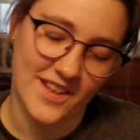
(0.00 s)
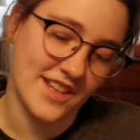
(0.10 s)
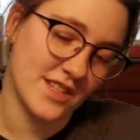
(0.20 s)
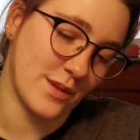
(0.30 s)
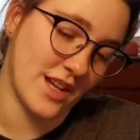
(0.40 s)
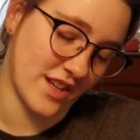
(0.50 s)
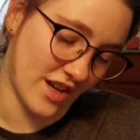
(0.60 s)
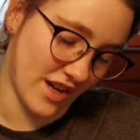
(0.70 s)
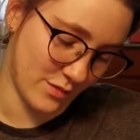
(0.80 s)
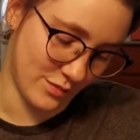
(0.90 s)
the last one I
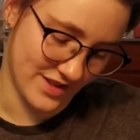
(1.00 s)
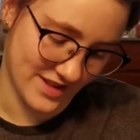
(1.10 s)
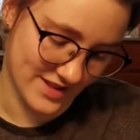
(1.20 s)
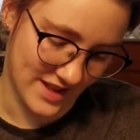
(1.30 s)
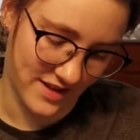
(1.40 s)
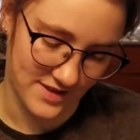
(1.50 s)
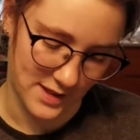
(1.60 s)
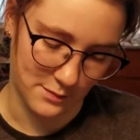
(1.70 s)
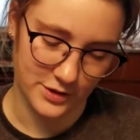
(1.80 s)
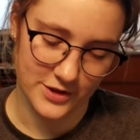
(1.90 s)
got was the set of
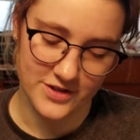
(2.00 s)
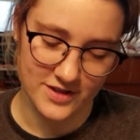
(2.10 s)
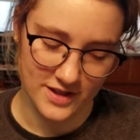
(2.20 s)
samplers,